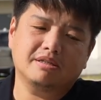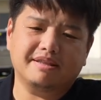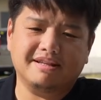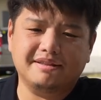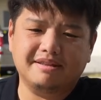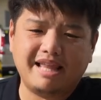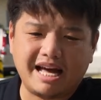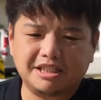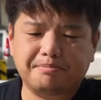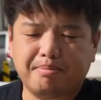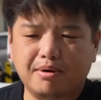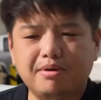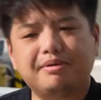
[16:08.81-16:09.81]
The
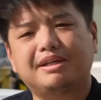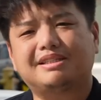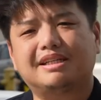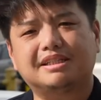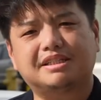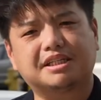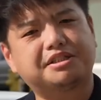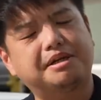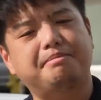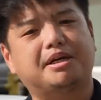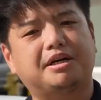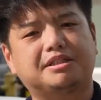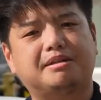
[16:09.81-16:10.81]
last pro is that it's
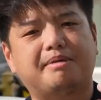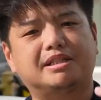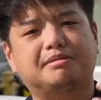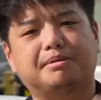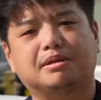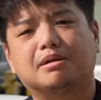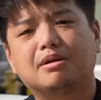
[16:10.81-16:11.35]
extremely customizable.